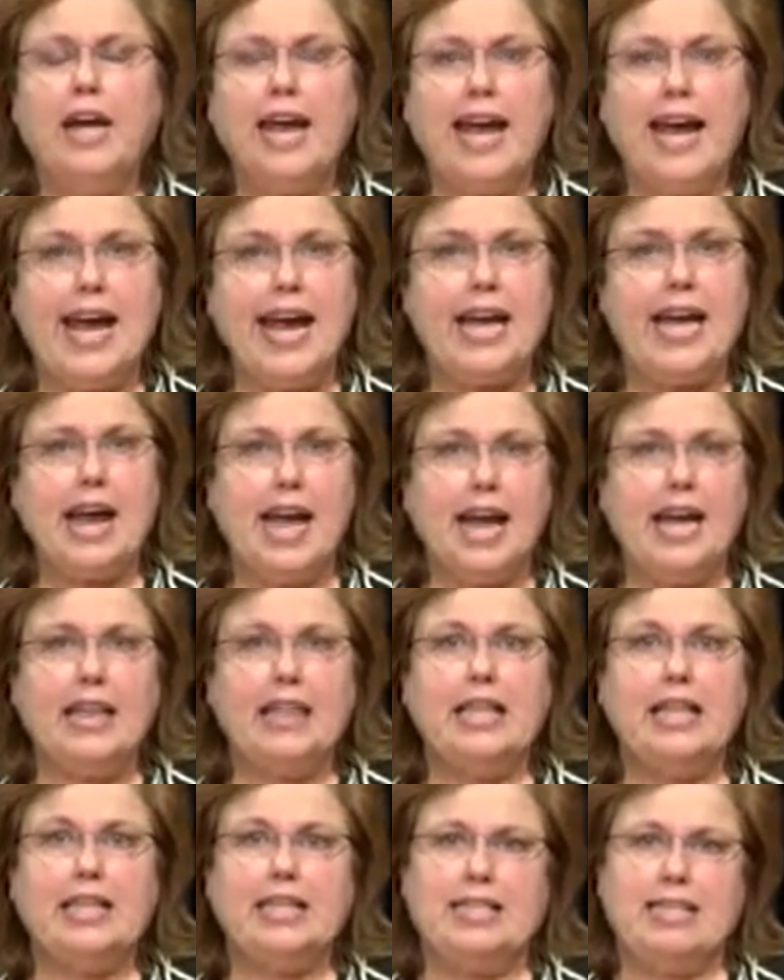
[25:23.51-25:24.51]
and
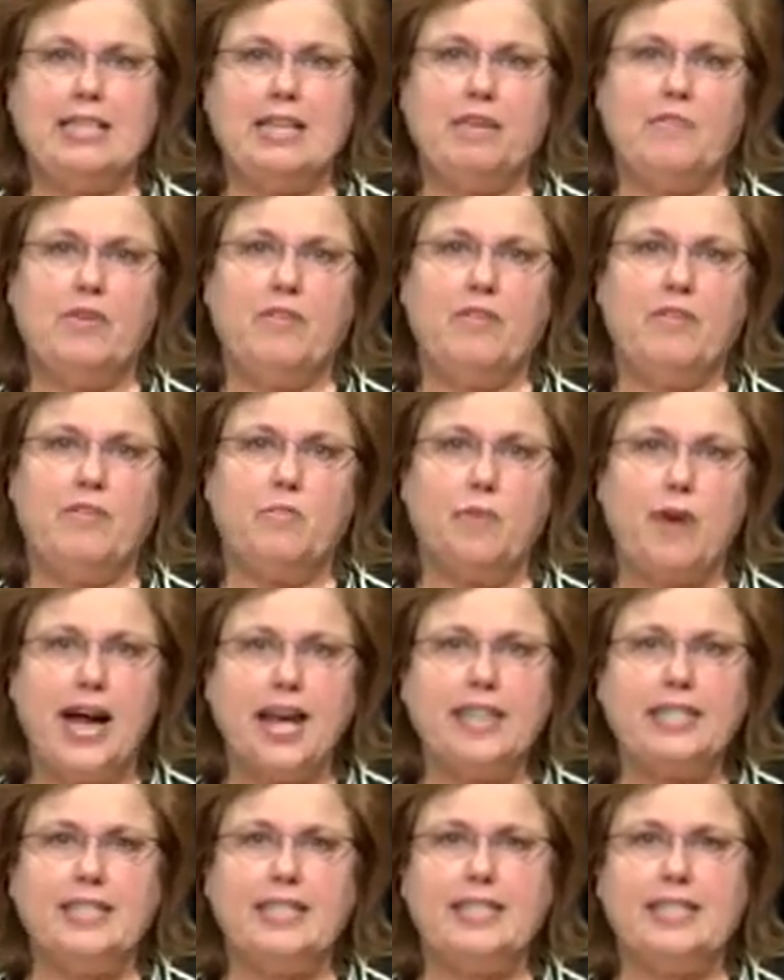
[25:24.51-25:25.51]
highlight some of the
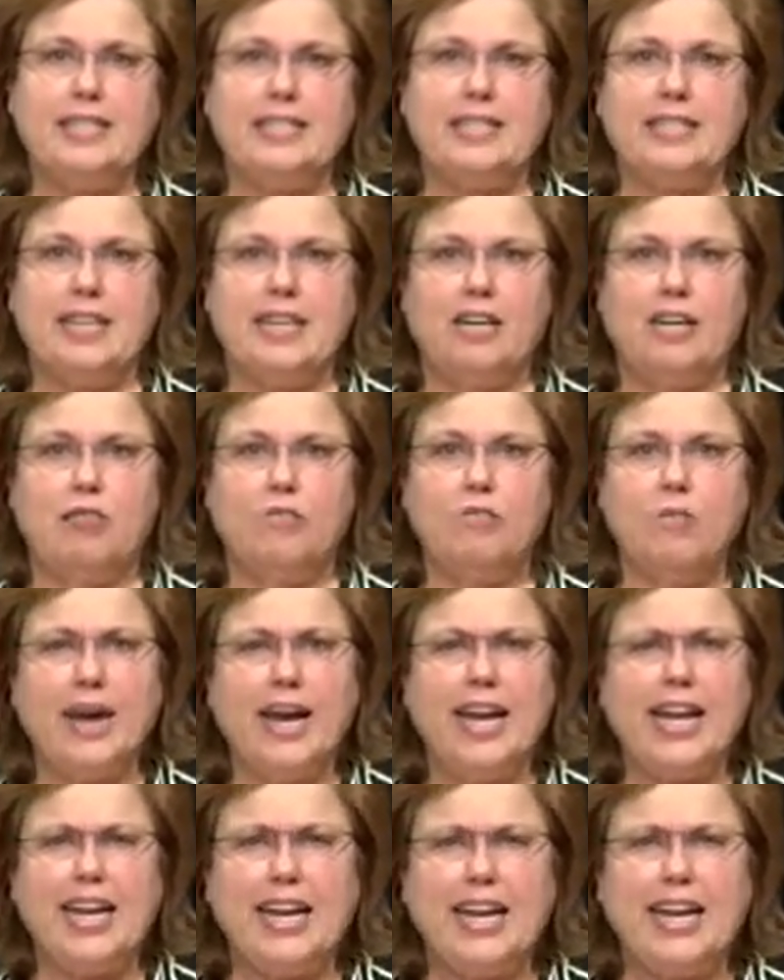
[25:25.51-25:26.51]
practices that are
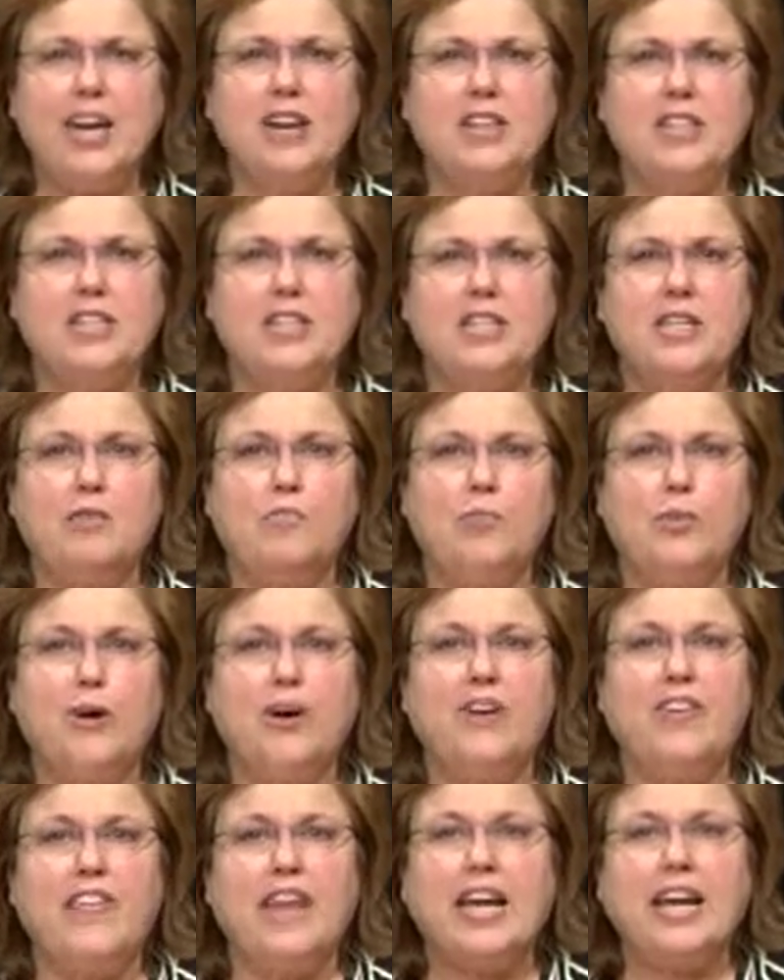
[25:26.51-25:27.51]
right here in Sun
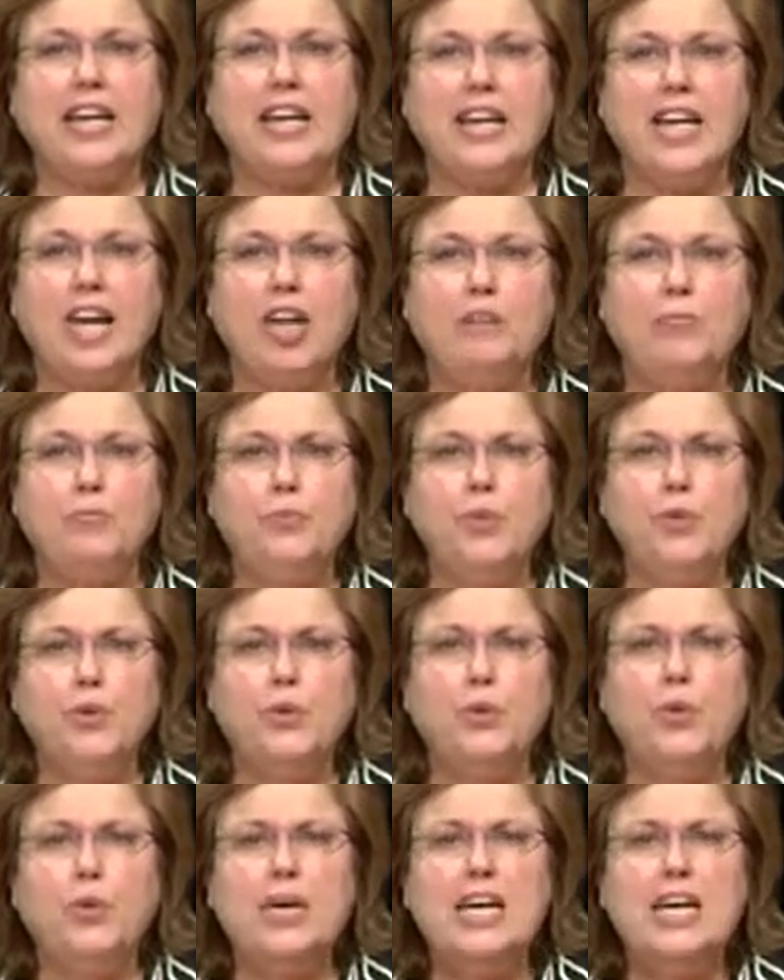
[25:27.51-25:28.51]
Prairie that can help
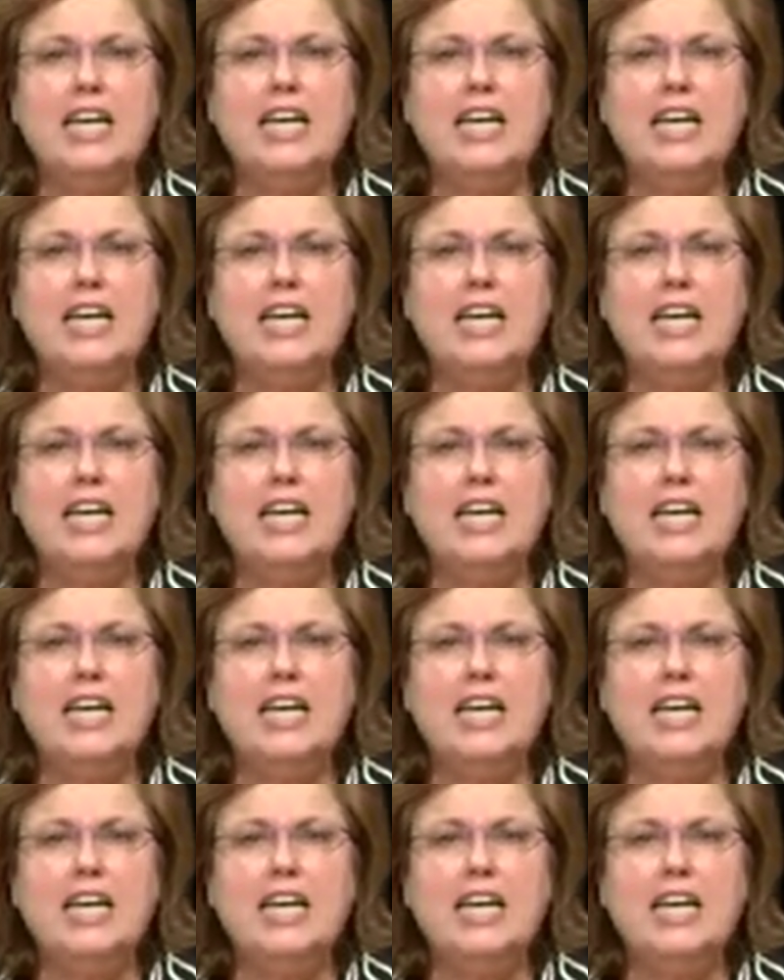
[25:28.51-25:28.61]
you